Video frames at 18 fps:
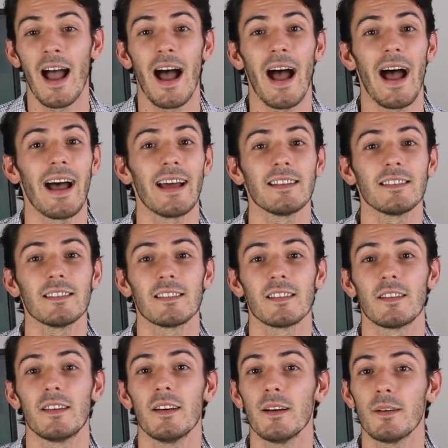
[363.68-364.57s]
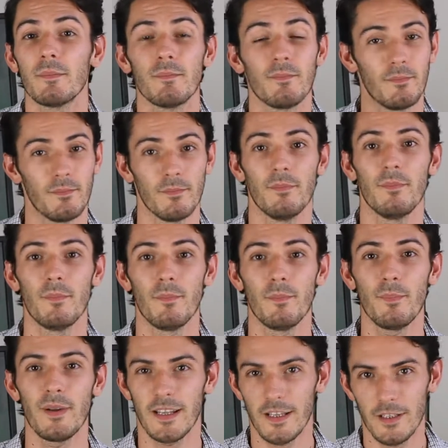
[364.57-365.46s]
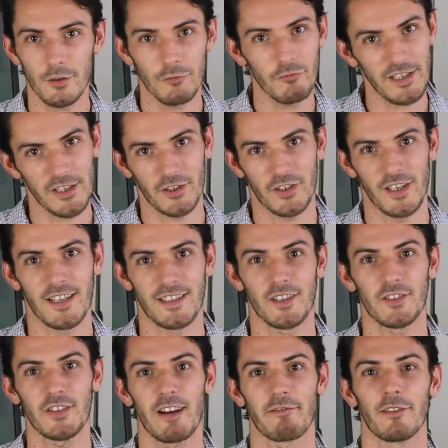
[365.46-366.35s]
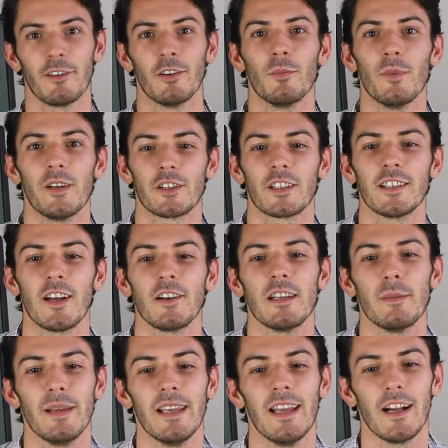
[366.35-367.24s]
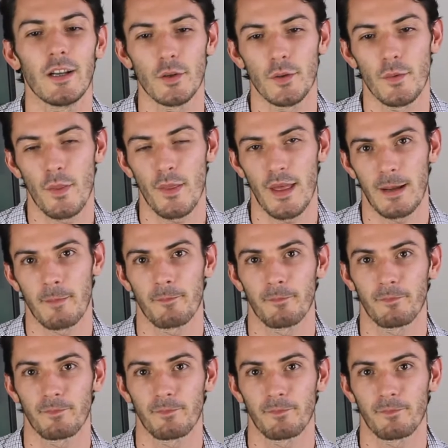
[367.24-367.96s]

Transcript: and the bigger your reach is in general, which can only be a good thing.